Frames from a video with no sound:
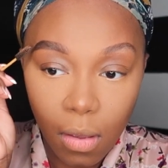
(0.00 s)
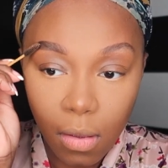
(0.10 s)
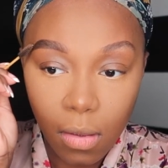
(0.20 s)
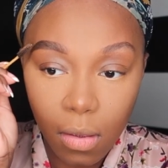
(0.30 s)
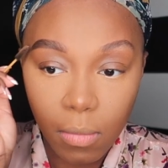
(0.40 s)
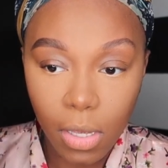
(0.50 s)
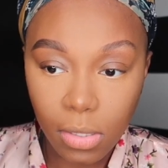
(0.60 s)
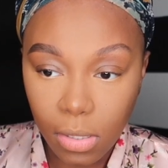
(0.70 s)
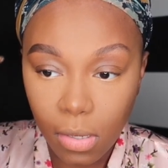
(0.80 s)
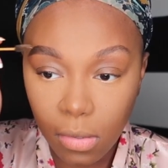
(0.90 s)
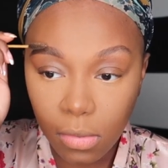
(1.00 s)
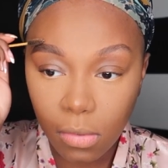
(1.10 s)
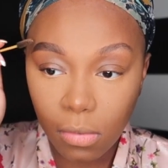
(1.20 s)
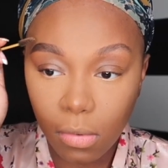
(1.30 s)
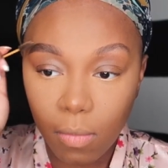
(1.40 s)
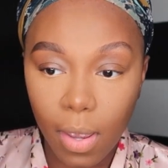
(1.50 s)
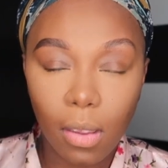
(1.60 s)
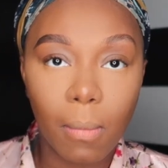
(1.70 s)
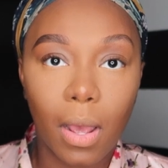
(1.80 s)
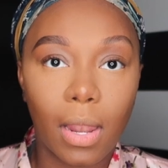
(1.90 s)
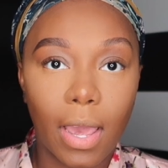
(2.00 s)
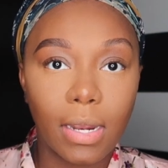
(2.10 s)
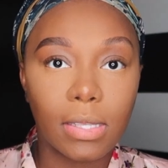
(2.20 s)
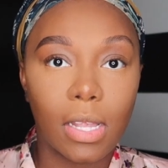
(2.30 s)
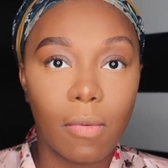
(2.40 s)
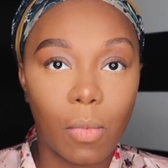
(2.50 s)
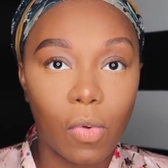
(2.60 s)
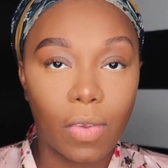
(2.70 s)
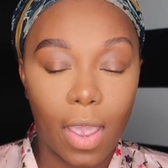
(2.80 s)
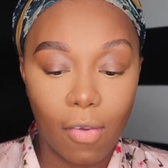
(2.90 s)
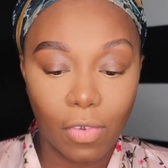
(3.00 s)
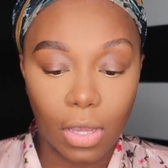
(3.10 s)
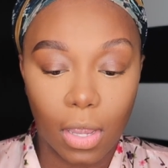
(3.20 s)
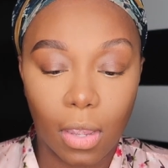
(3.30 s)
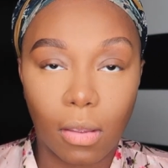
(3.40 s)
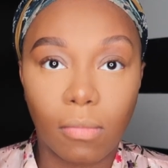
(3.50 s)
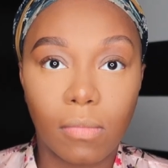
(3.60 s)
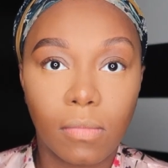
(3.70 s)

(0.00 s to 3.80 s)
Um, excuse you, you making my lighting stuff moving everything.